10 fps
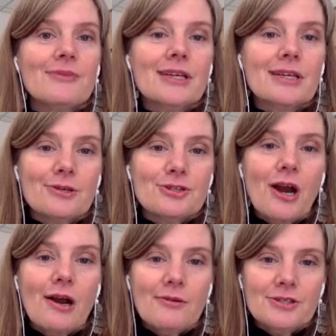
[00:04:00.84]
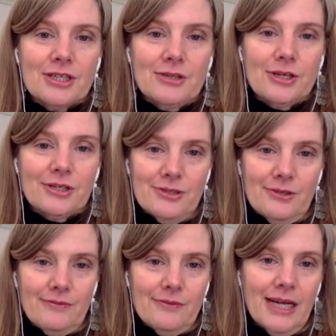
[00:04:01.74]
in their chart, which can look a
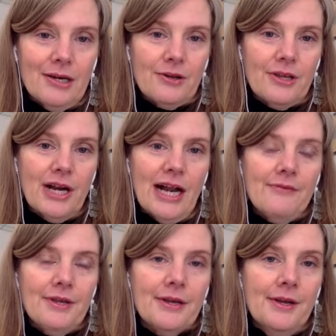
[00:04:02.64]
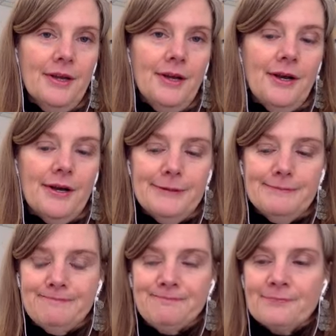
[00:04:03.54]
certain way, or they're having
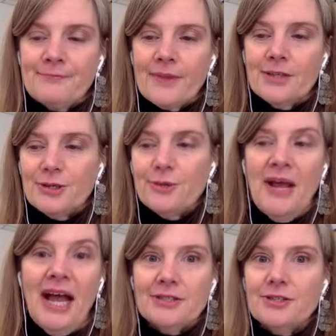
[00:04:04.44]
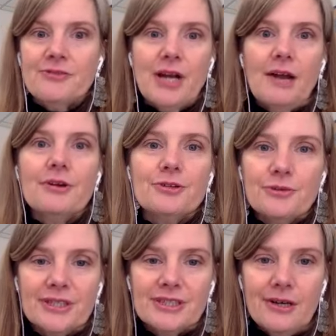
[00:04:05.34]
a certain passage of Chiron to
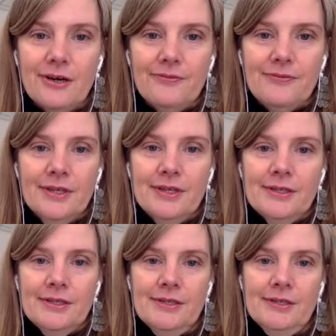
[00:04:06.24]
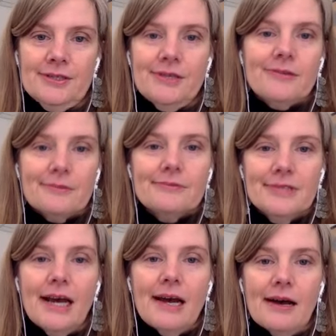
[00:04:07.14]
itself. So
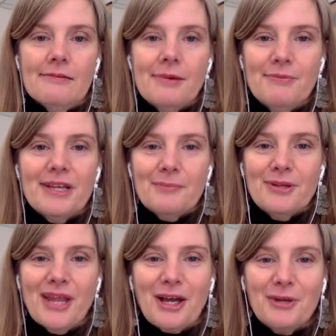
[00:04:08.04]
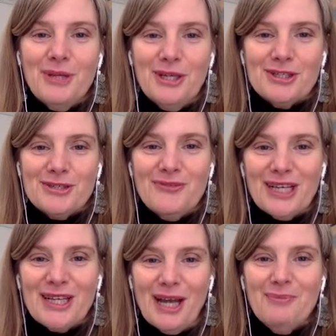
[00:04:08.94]
yeah, I mean, but that could be just the
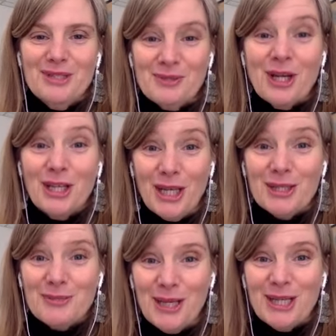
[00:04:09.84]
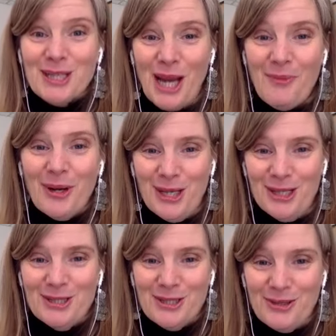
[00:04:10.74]
fact that I've been studying it and spending time on it.
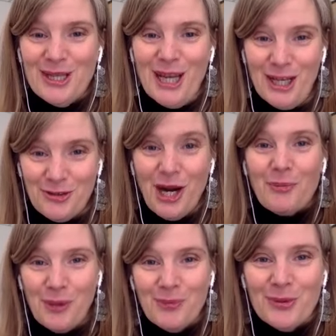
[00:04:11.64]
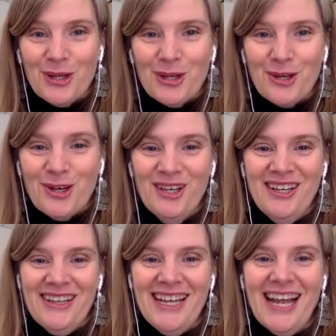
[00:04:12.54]
And so then I attract people
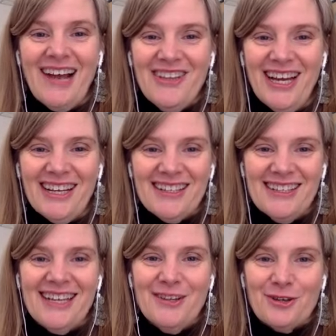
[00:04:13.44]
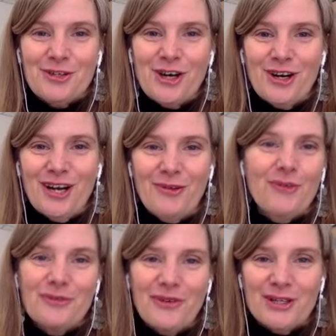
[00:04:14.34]
that have that in their chart. I don't know if
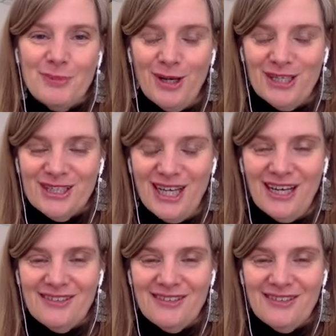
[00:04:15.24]
you've experienced that.